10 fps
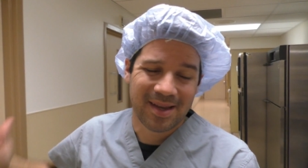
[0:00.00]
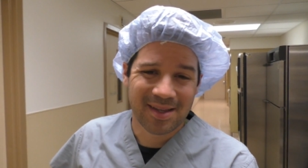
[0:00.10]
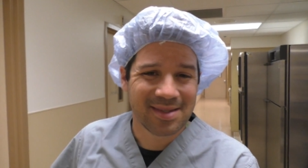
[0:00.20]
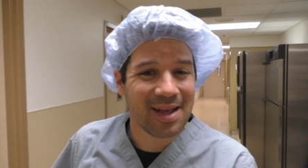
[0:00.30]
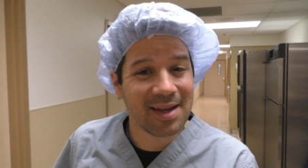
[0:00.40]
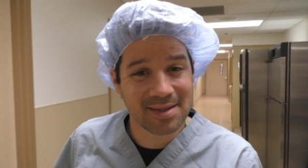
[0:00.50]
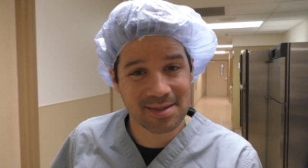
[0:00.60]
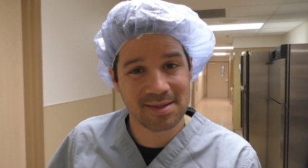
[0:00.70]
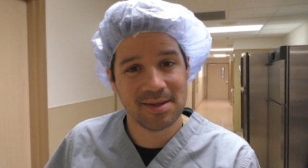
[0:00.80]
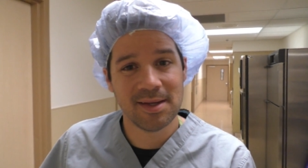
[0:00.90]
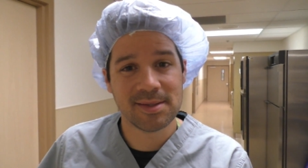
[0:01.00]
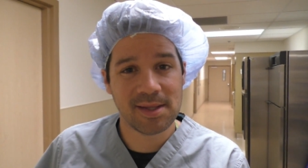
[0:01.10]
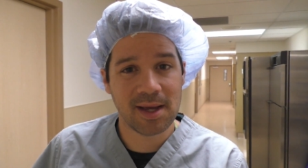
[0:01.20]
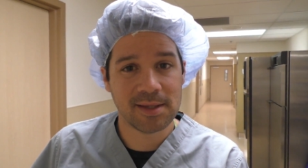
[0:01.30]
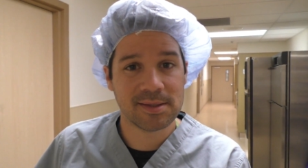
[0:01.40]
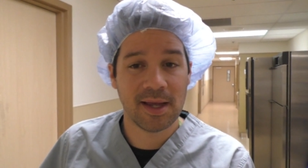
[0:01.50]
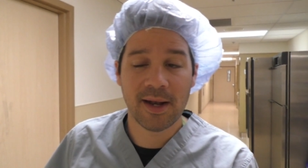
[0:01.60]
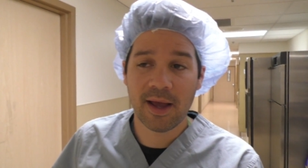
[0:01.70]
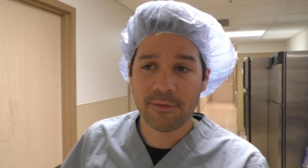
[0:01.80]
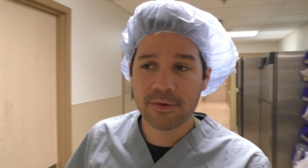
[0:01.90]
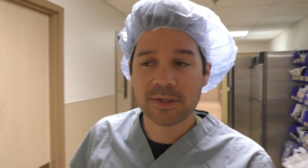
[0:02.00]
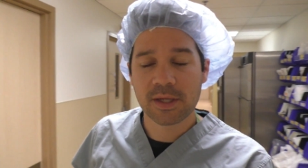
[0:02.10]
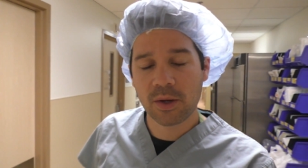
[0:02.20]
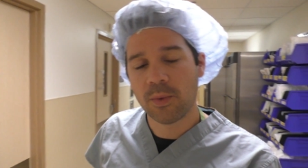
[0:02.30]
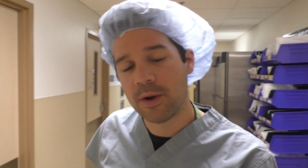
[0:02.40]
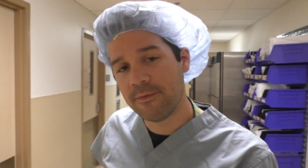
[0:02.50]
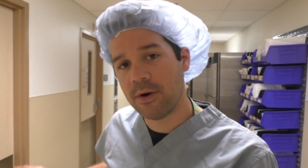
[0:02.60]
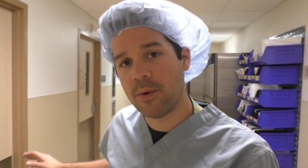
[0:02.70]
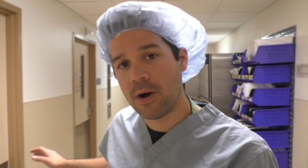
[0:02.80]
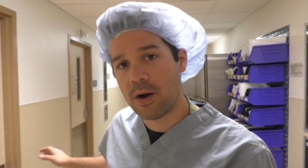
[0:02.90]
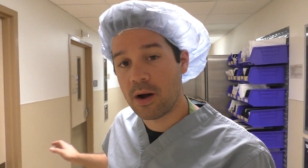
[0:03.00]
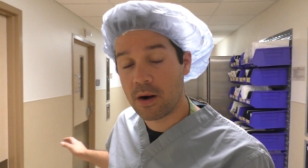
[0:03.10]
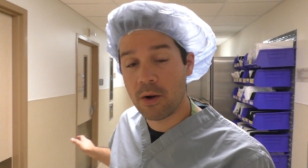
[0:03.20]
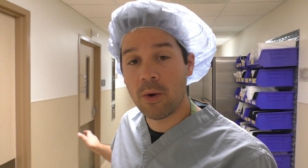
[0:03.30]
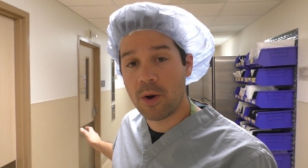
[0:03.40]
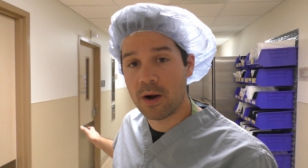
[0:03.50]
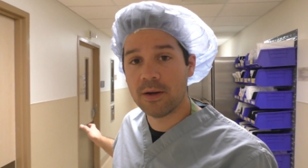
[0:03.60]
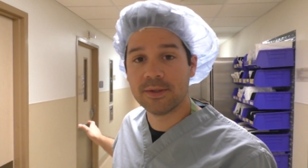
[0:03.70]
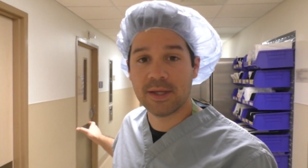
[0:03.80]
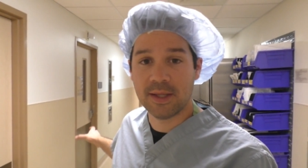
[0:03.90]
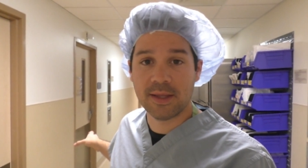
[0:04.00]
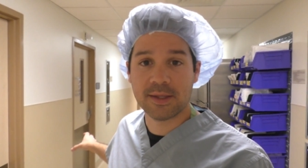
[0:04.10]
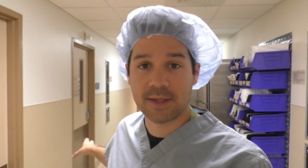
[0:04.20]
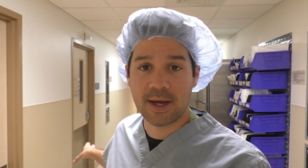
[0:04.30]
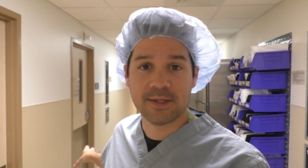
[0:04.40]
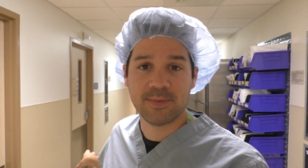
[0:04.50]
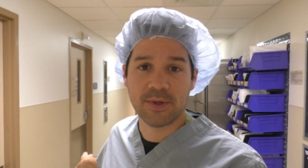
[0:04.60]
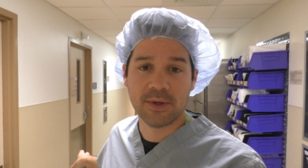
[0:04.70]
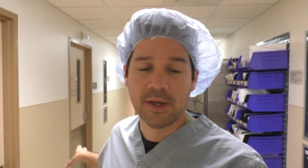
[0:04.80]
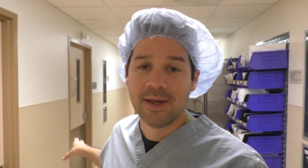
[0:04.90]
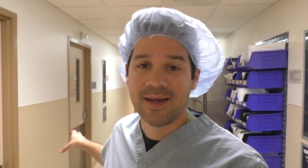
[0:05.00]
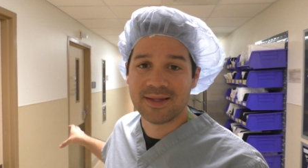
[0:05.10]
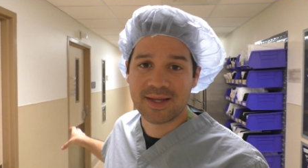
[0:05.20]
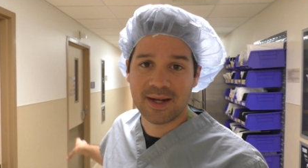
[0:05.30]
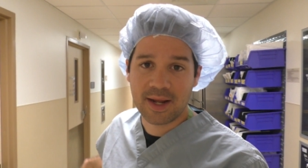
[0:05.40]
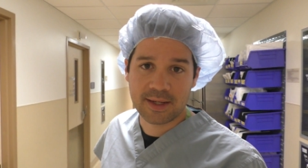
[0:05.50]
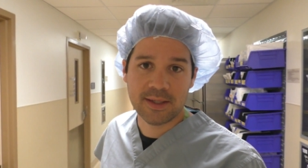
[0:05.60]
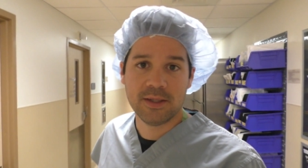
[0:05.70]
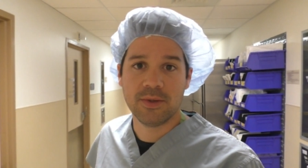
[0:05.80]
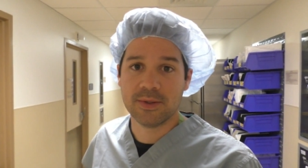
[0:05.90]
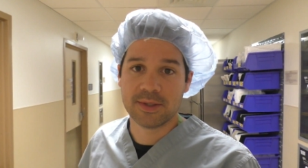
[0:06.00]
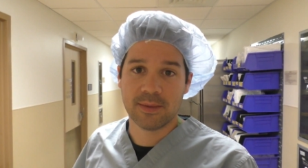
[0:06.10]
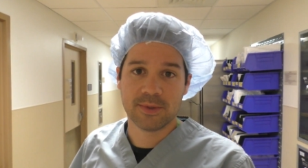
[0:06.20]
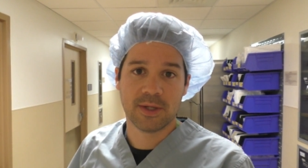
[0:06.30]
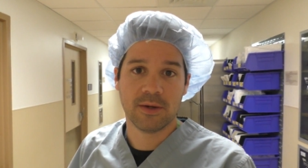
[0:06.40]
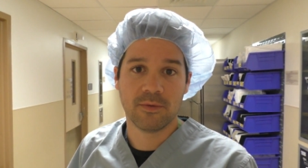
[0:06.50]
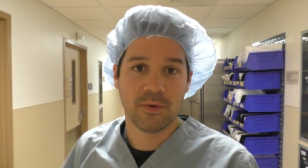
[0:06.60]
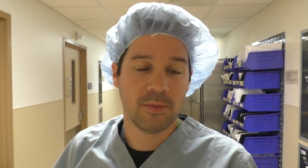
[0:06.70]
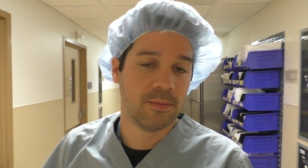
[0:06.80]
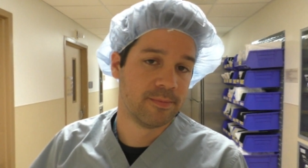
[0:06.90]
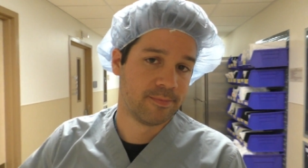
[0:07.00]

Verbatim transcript: It's nice. It's nice. And every single one of our ORs in this hospital is connected to a substerile room.